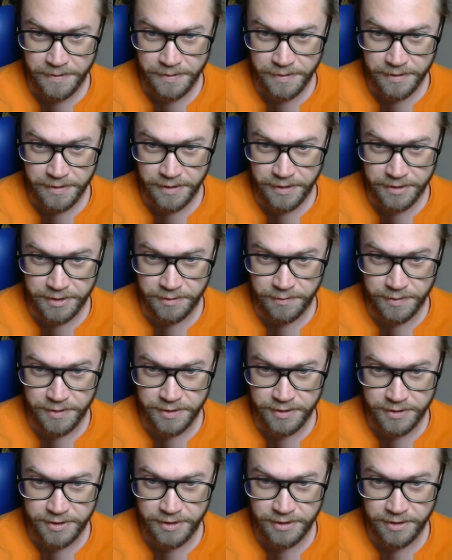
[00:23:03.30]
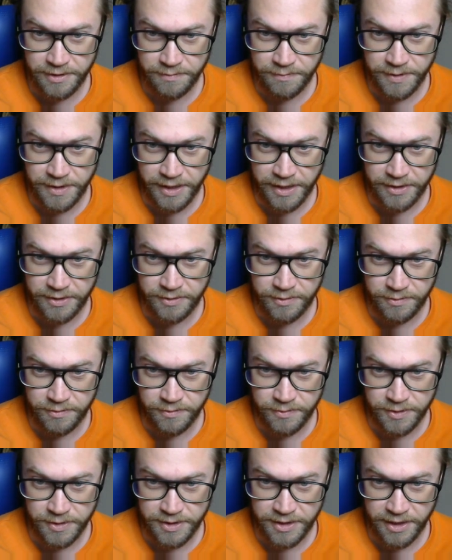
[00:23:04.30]
Okay, so we can see that we
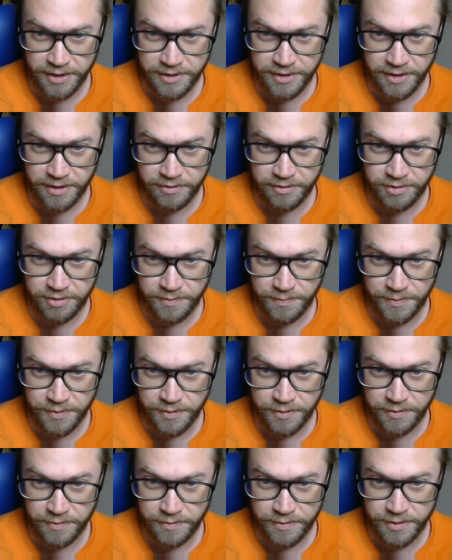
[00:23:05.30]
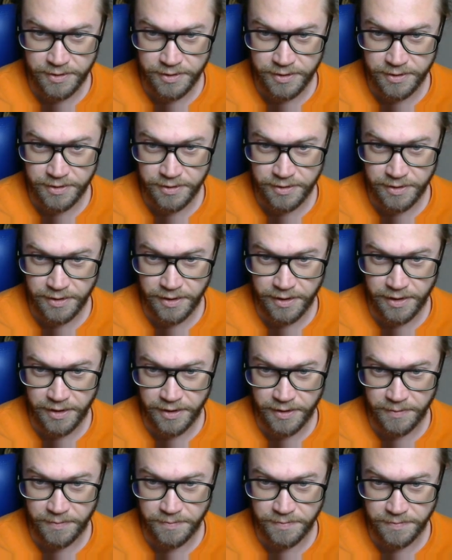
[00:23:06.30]
handled get attribute.
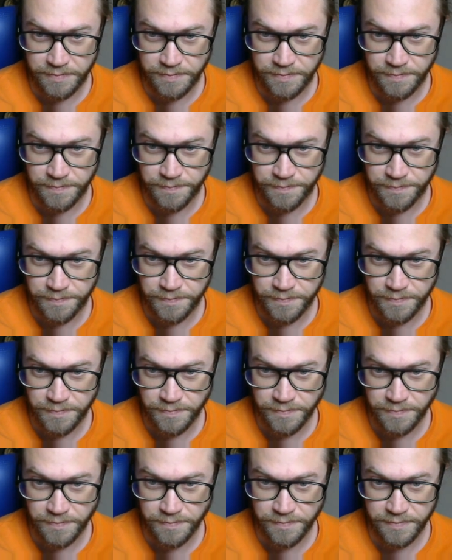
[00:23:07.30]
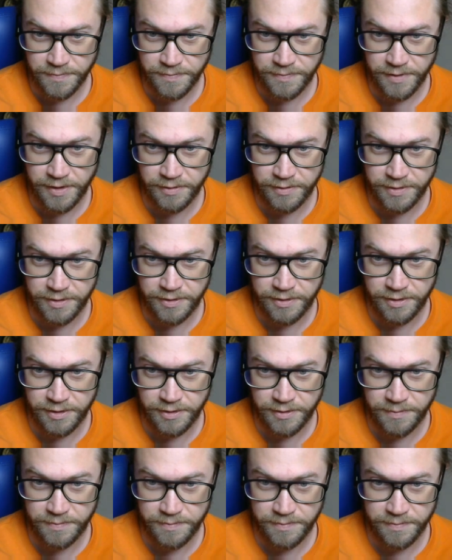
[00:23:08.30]
Those are
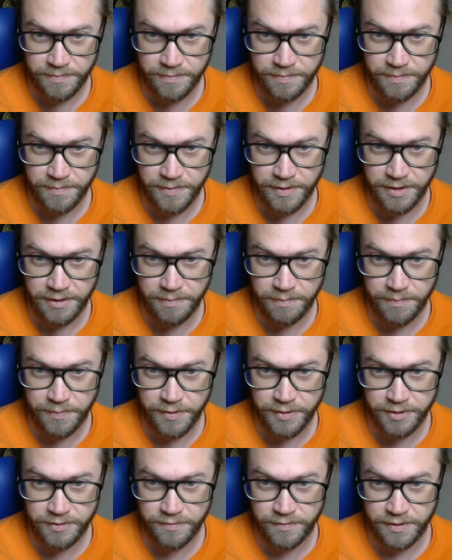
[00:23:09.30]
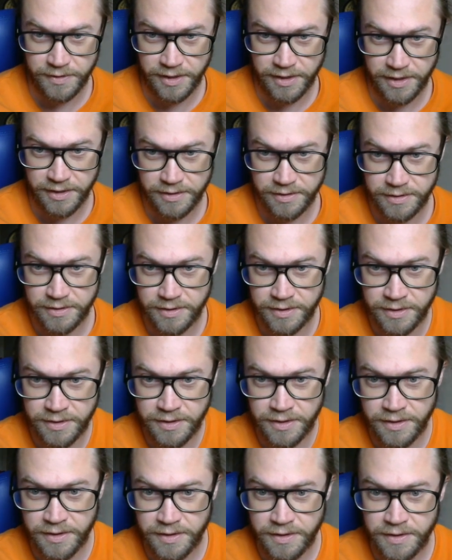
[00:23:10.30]
the inputs for that.
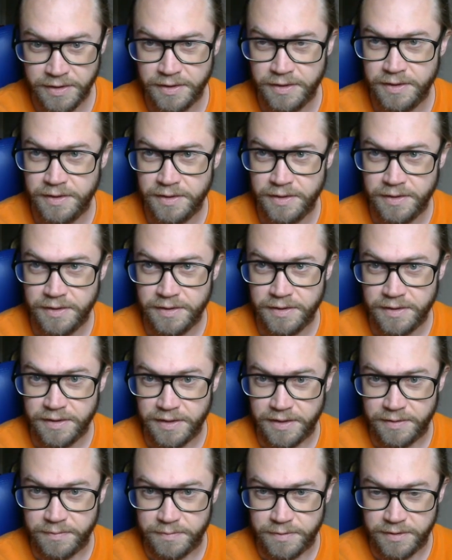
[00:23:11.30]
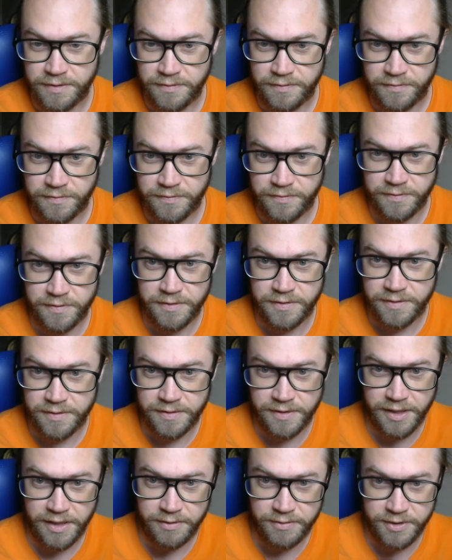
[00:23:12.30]
And we've
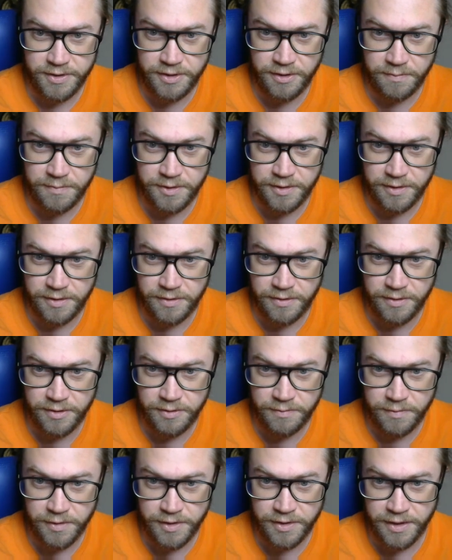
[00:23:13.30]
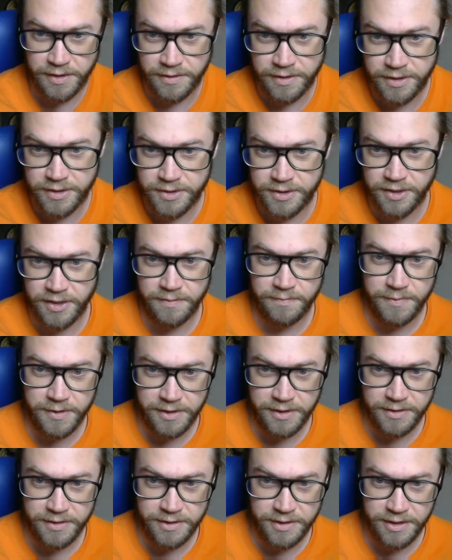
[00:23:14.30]
now stopped on another one, and this time we
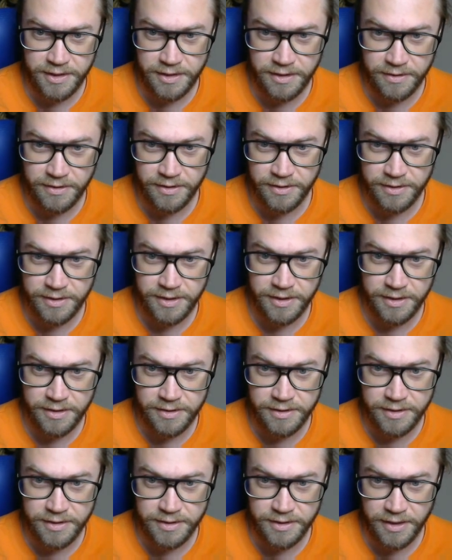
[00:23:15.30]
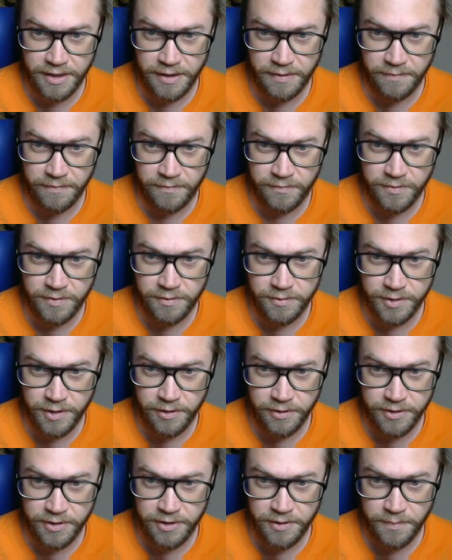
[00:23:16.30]
can see that it's fuse
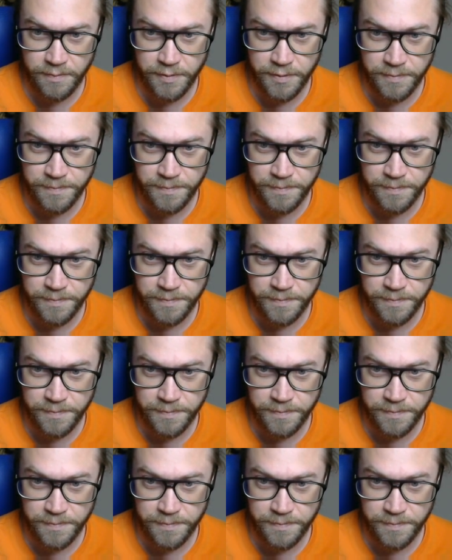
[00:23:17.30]
lookup,